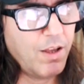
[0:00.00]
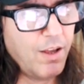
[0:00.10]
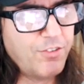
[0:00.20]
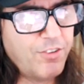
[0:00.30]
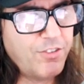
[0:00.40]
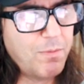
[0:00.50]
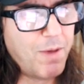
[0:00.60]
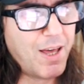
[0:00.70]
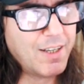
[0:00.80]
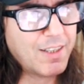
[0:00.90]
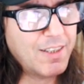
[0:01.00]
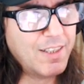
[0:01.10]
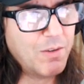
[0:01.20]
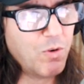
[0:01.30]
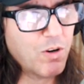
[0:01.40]
A systematic
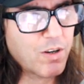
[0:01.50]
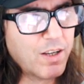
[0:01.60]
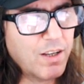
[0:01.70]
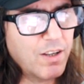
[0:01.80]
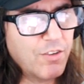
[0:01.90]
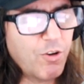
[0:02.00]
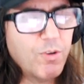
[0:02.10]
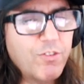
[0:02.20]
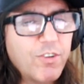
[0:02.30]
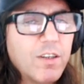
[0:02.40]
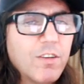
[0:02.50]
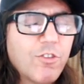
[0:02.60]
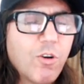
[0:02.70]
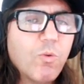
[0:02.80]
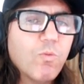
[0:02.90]
network. So is it
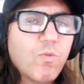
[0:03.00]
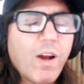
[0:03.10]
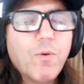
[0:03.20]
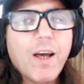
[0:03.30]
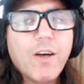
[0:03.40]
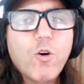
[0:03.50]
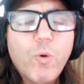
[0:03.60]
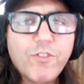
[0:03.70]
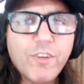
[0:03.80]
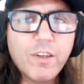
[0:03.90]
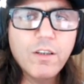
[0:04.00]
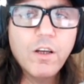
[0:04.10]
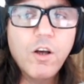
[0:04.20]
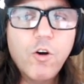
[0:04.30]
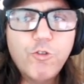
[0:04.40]
so right away, who is it?
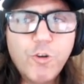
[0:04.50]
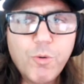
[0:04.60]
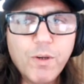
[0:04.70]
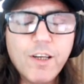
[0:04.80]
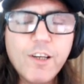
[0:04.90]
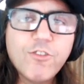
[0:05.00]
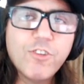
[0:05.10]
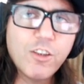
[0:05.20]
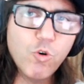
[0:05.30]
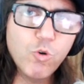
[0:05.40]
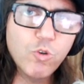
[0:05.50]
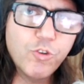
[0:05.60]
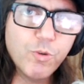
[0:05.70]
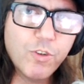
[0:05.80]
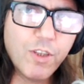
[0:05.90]
Who's doing it? Is did Google
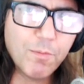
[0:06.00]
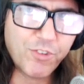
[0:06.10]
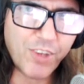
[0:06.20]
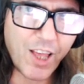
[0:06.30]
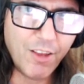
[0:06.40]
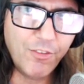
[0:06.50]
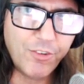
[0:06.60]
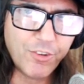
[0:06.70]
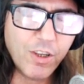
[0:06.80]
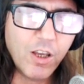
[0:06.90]
do it to themselves?